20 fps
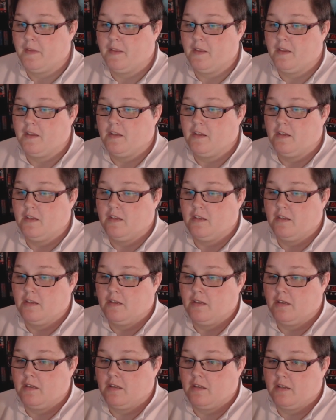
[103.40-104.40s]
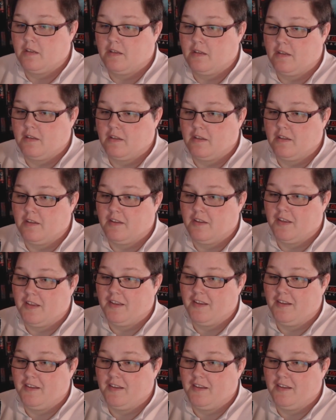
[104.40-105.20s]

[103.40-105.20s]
Nothing is said.